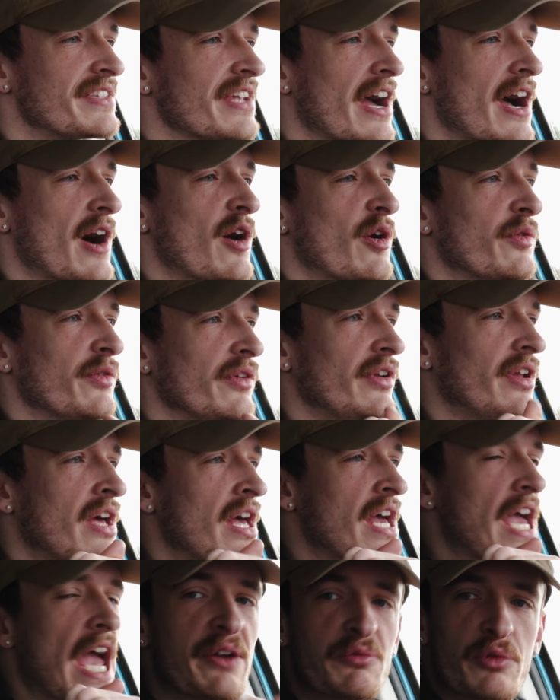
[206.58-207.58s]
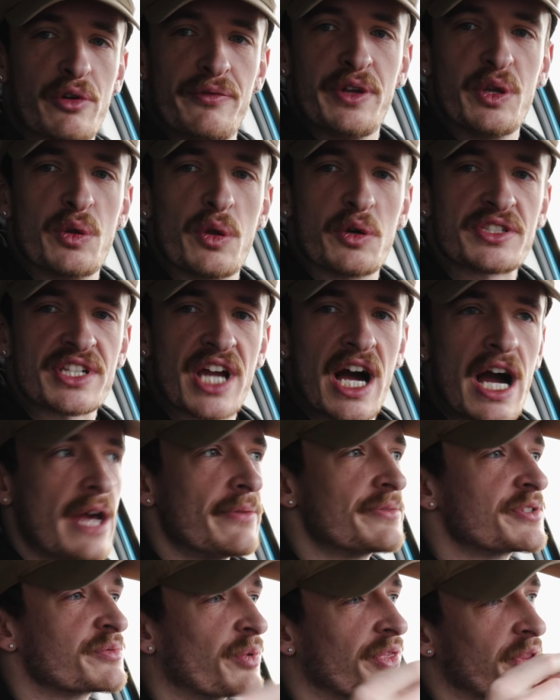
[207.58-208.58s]
down and review those
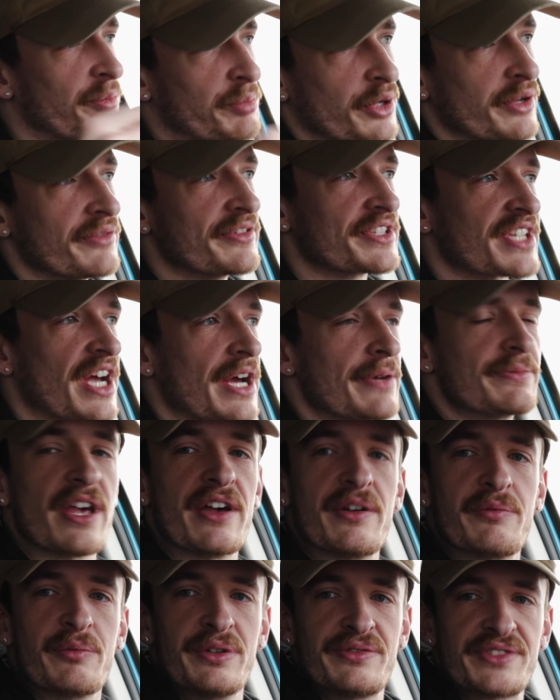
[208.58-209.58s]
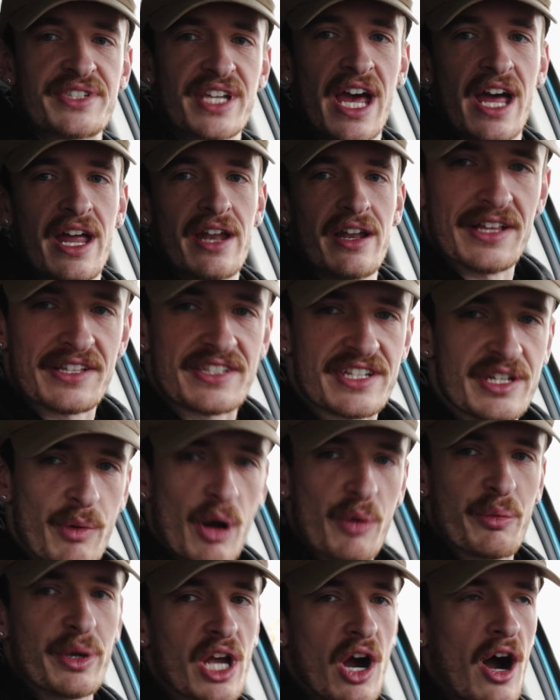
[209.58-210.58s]
times with the previous times that we've set. Let's see
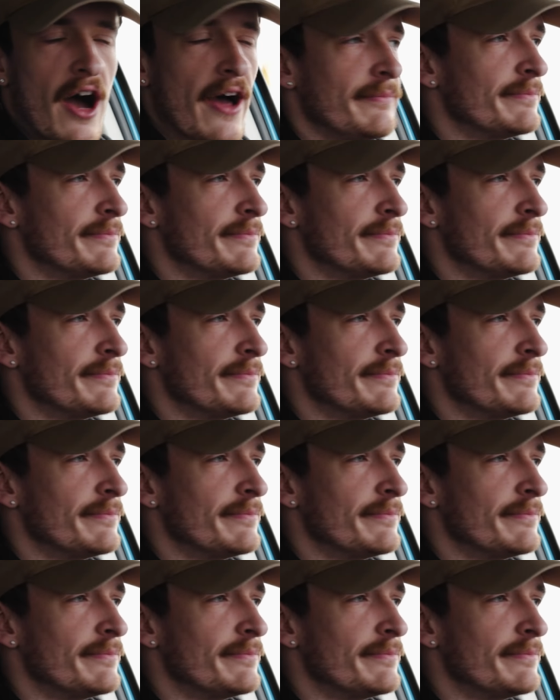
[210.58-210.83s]
what we got.